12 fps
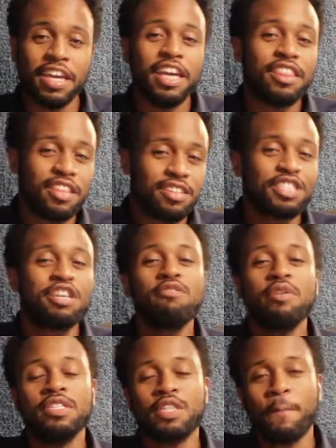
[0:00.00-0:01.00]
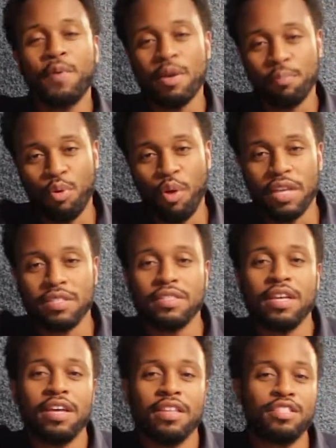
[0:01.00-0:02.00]
In this series of Pimp Points,
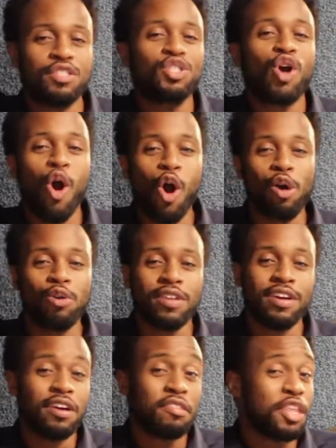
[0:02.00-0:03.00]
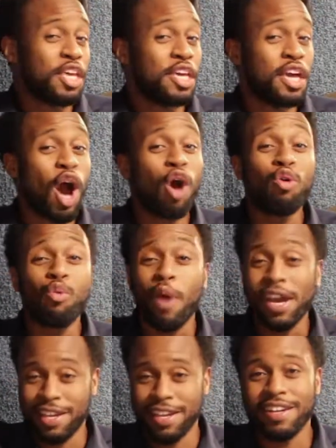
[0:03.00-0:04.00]
this is called the
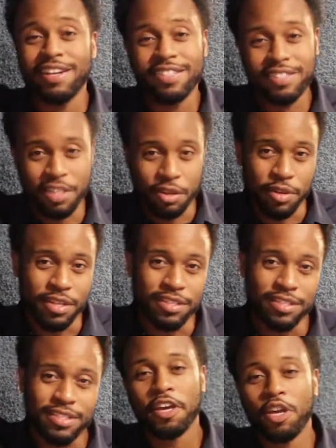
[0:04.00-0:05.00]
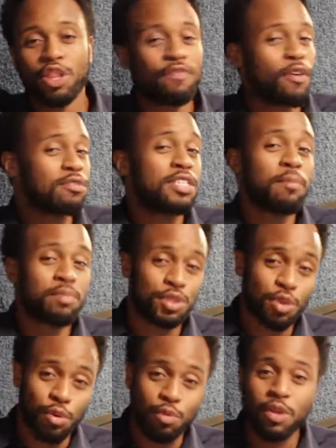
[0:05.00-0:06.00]
Awaken series. In the first
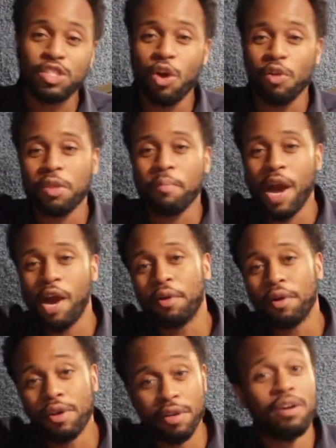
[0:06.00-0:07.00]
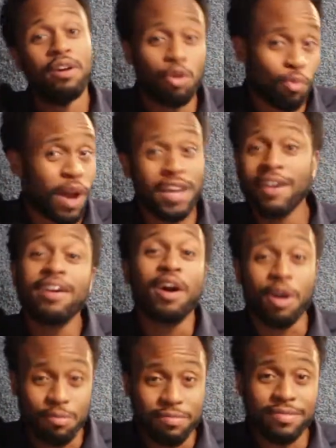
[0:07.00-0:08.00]
episode, we talked about waking
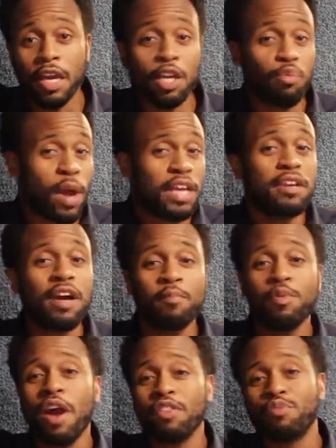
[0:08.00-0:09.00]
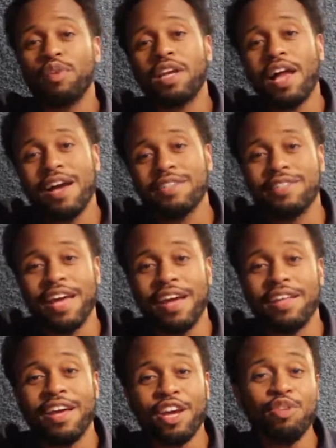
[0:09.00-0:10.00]
up. In waking up, you have to realize
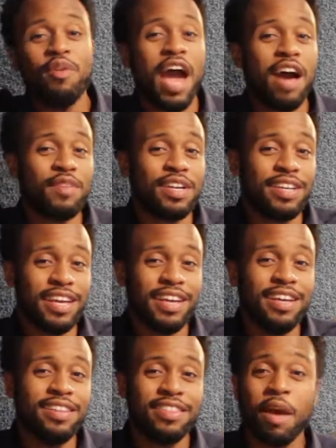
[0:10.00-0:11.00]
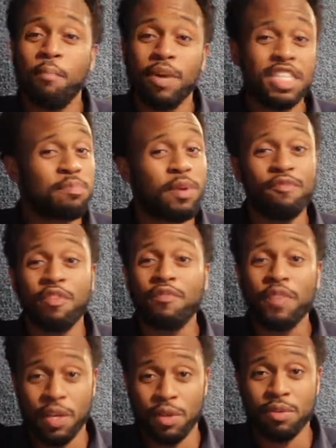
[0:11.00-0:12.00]
that you have a need that must be
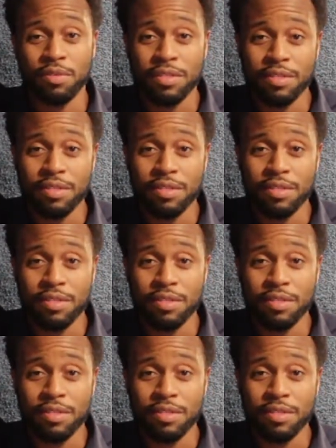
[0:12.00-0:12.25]
fulfilled.